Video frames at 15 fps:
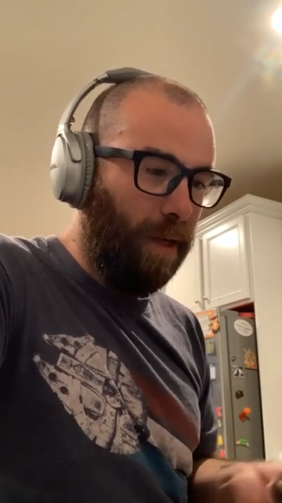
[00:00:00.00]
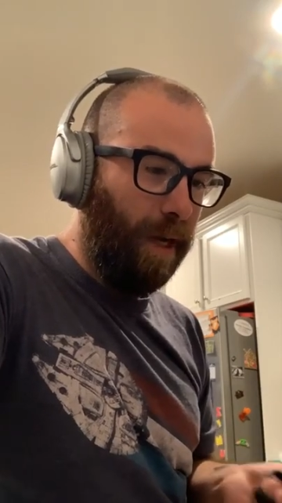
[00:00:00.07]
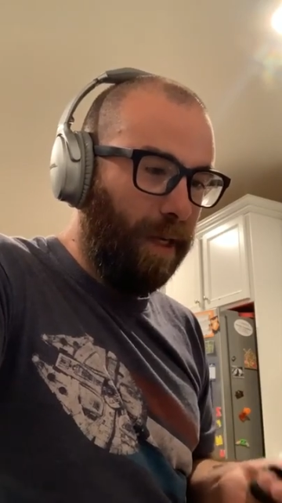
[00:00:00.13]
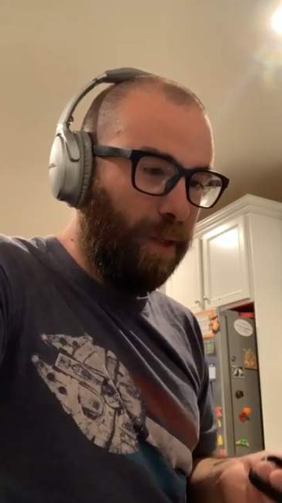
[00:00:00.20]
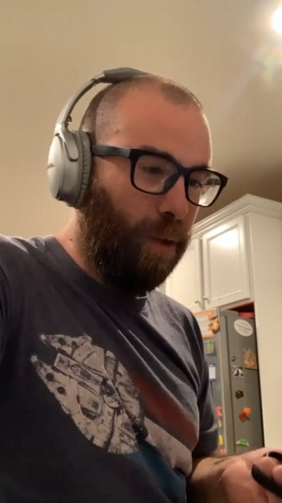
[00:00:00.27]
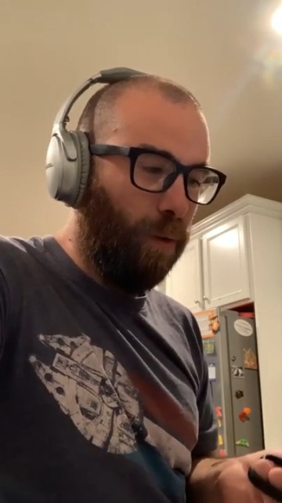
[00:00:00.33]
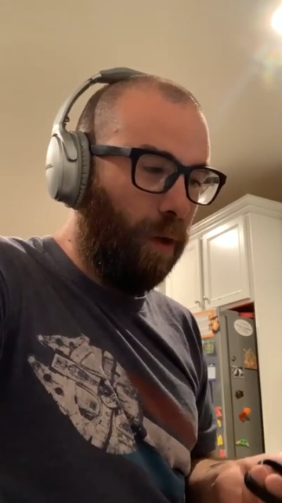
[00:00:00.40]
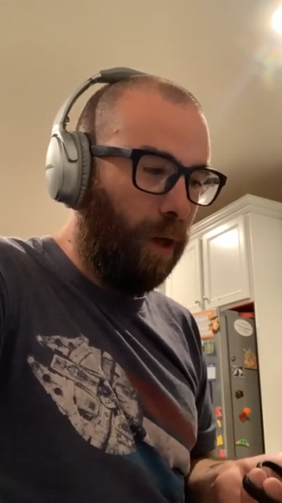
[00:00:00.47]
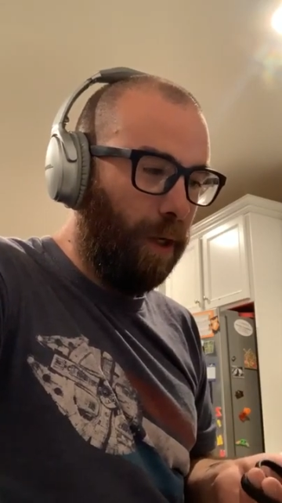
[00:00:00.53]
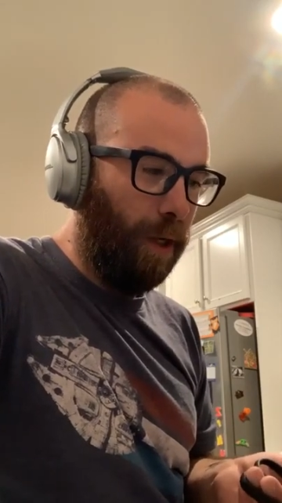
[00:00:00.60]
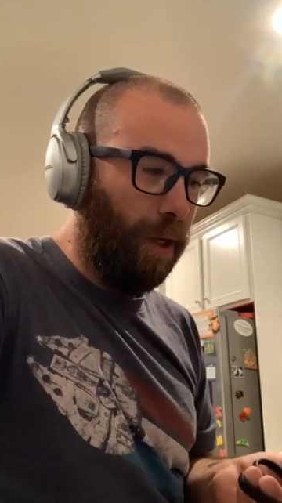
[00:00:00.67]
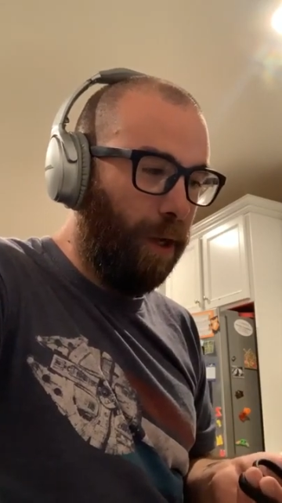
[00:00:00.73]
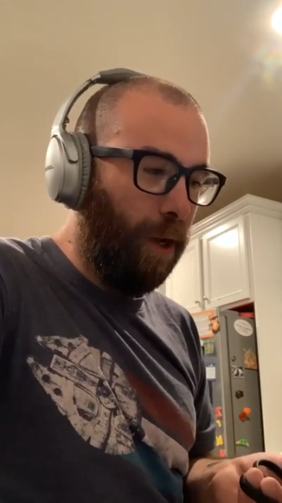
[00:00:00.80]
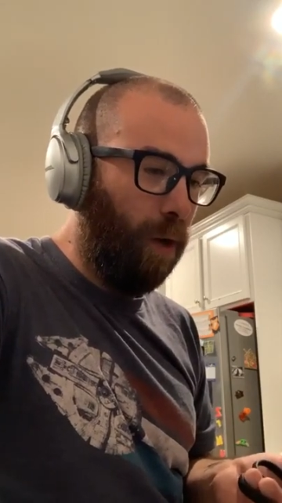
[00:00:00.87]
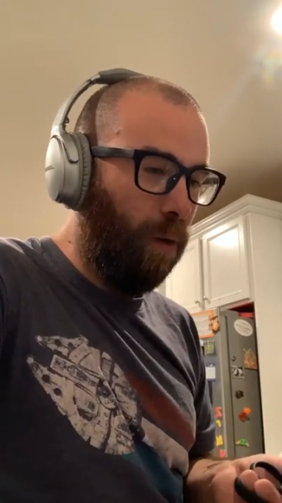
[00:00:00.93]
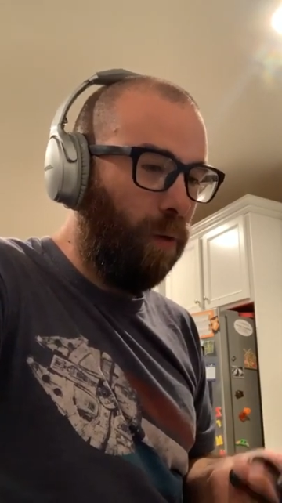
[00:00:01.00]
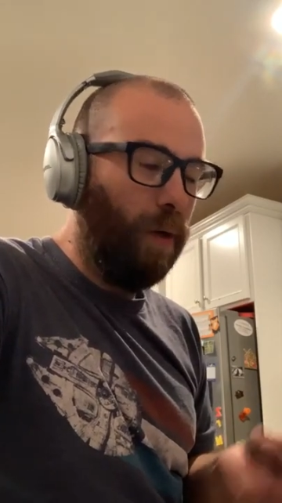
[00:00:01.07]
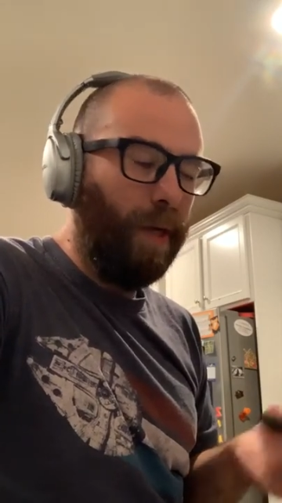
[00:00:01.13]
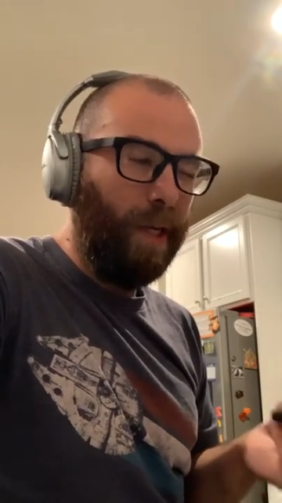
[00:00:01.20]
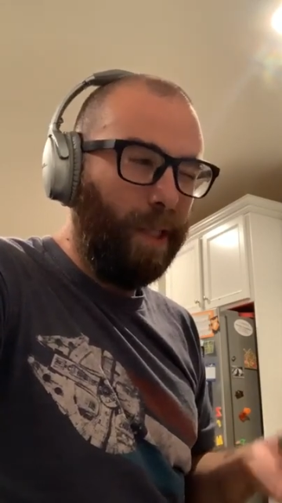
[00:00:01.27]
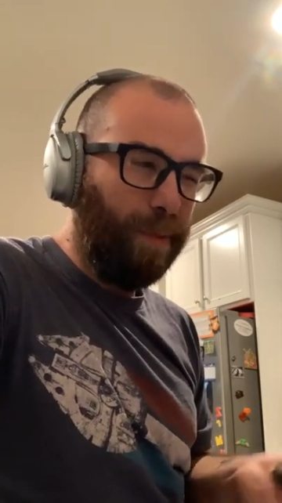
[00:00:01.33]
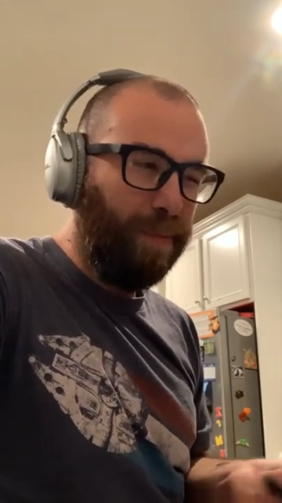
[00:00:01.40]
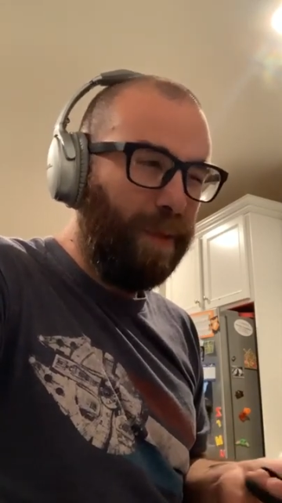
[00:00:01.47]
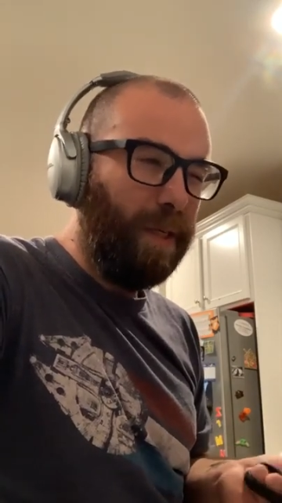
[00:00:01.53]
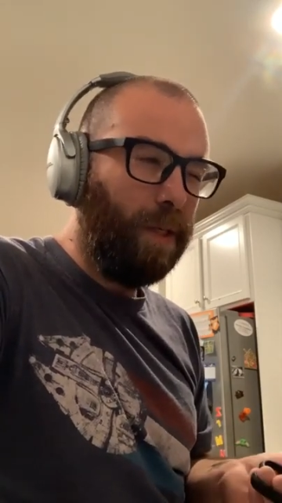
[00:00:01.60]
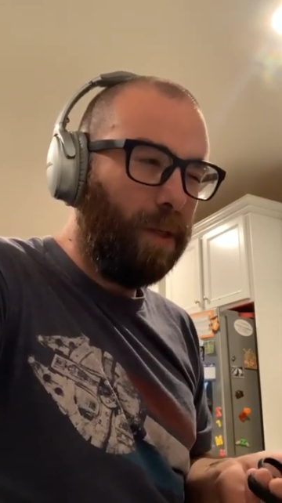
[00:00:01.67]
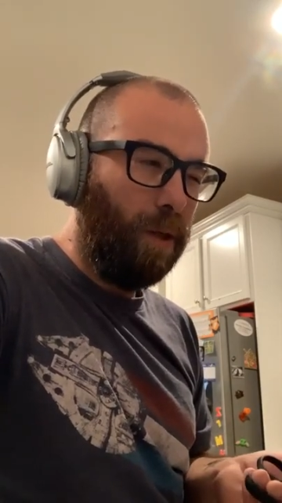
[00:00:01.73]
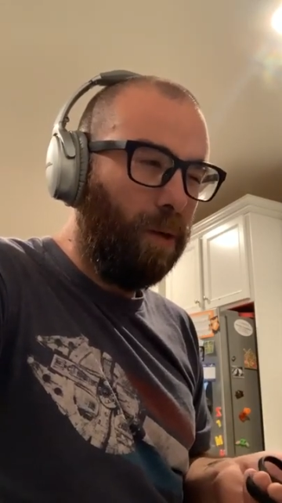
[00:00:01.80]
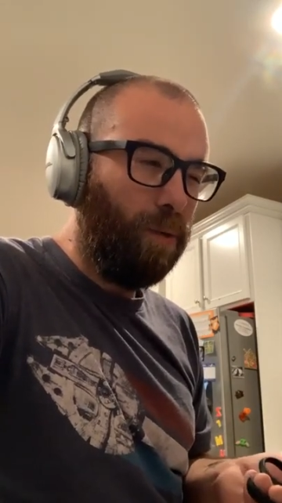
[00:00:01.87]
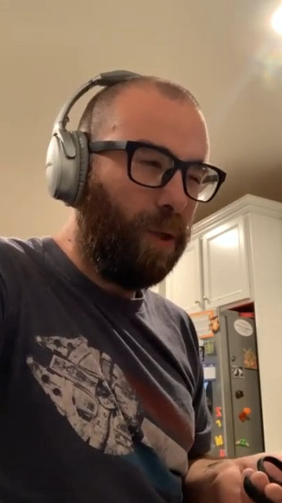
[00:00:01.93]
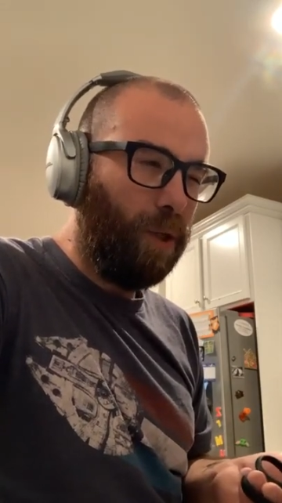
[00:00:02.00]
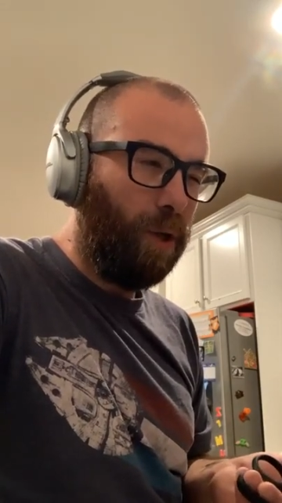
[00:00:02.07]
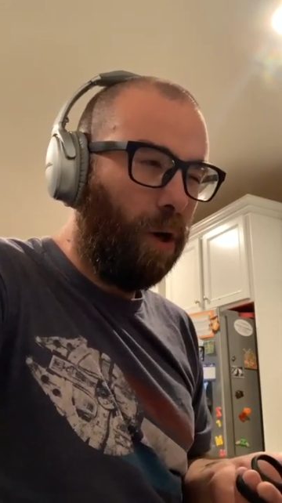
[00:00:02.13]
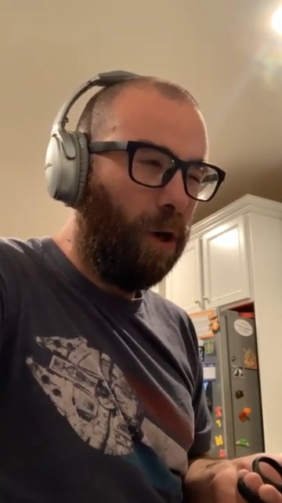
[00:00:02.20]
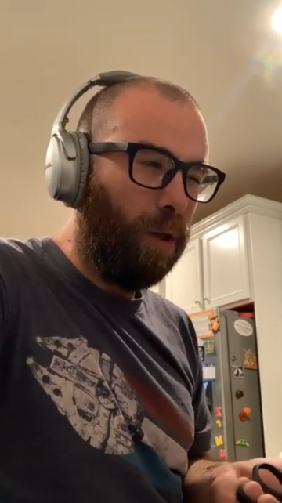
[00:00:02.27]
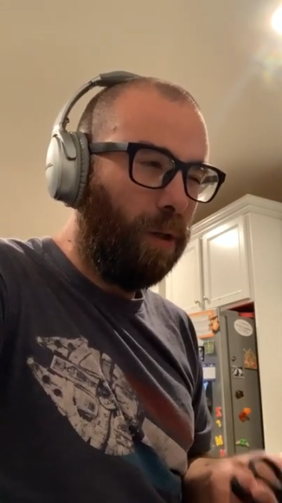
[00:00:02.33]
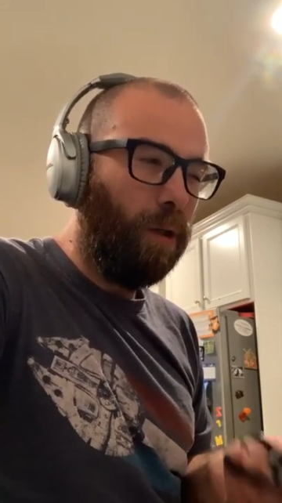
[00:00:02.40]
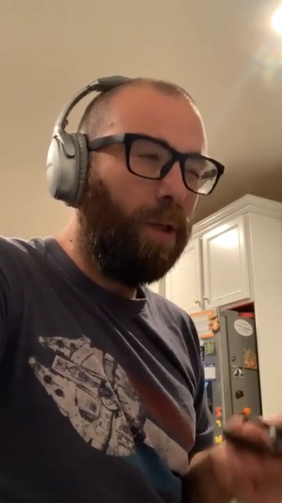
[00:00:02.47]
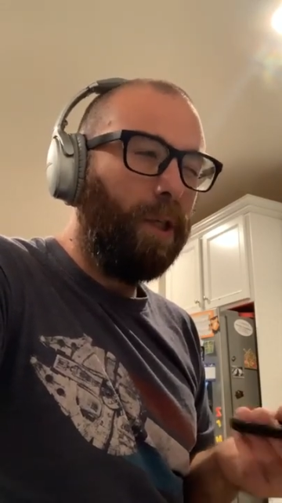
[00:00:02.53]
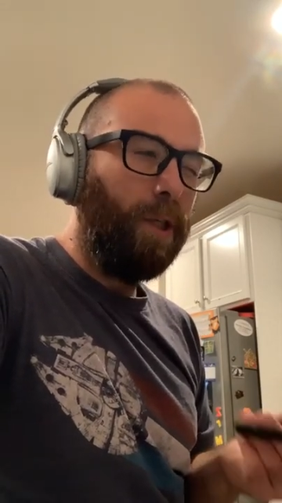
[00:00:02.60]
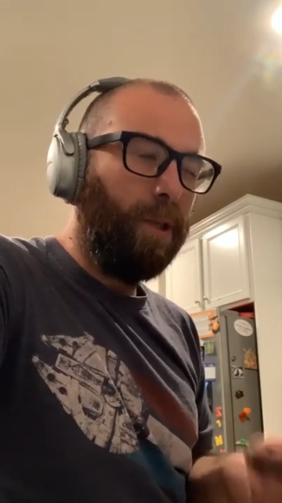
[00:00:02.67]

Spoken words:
not too long ago, and it's been a slow start.